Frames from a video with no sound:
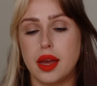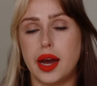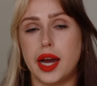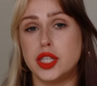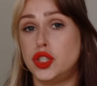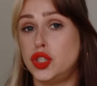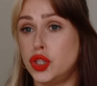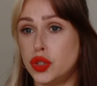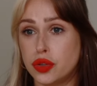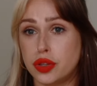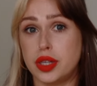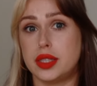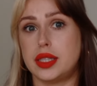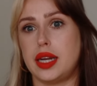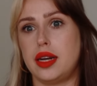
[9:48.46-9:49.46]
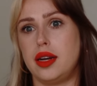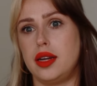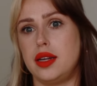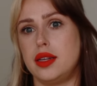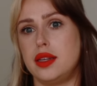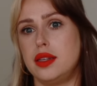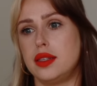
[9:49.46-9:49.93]
I do think that it
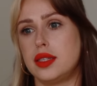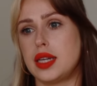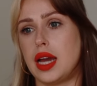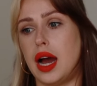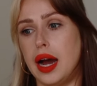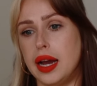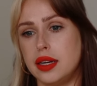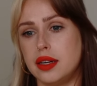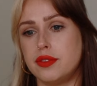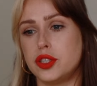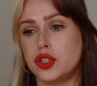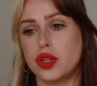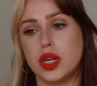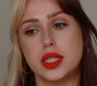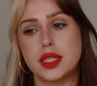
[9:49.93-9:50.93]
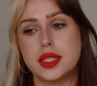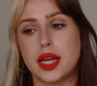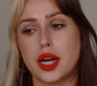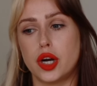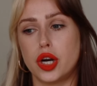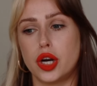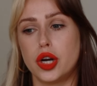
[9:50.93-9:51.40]
is kind of a
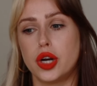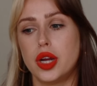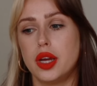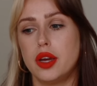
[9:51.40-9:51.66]
trendsetter